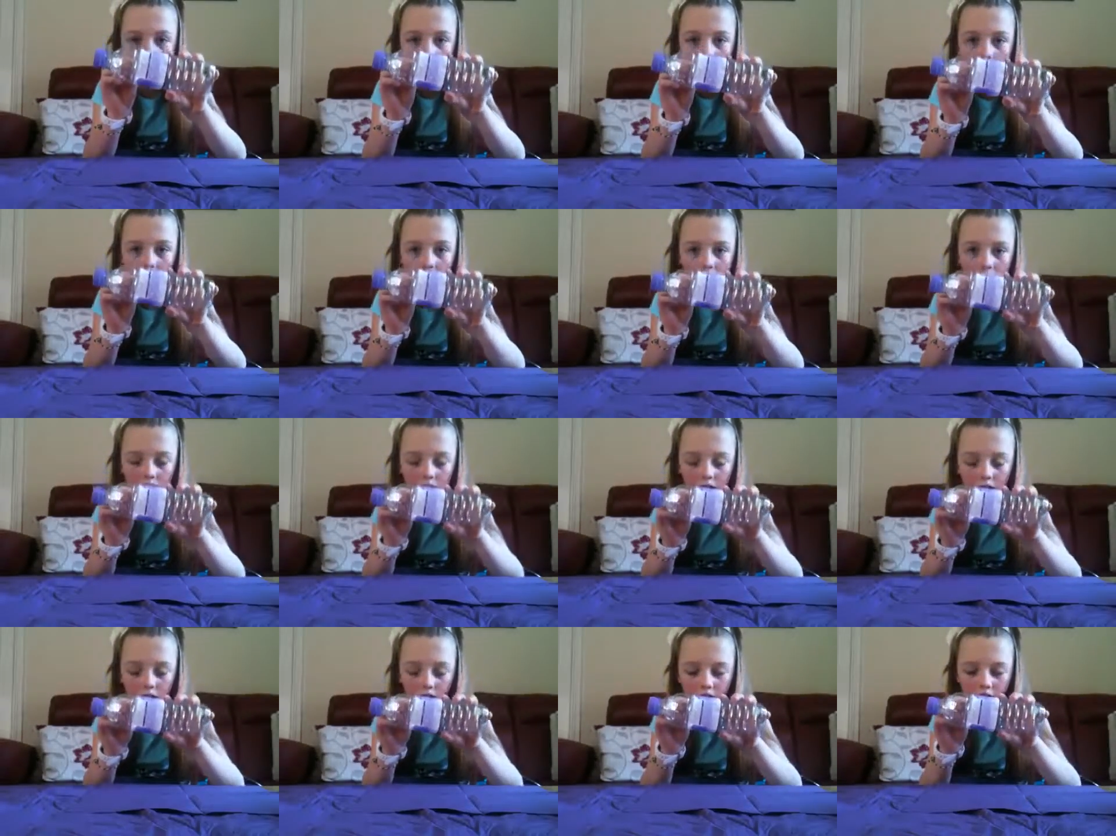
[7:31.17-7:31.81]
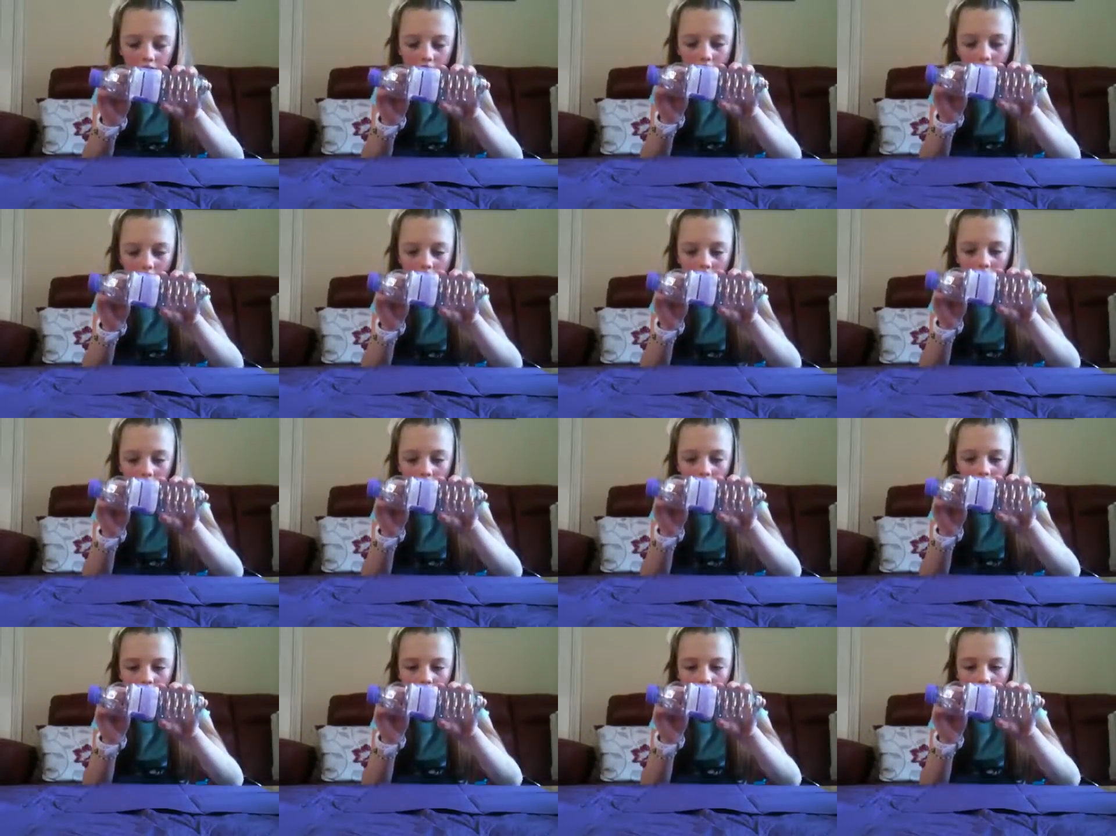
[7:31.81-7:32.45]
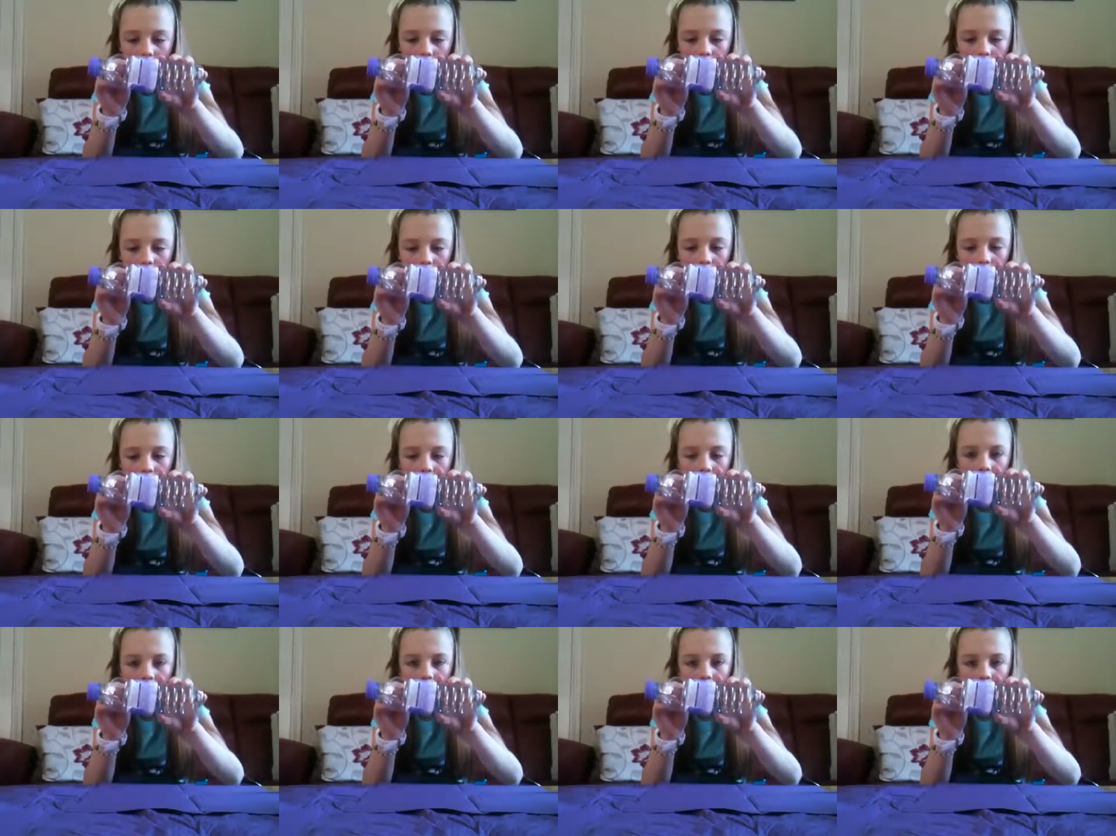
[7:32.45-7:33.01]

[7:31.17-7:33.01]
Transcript: No one is speaking in this clip.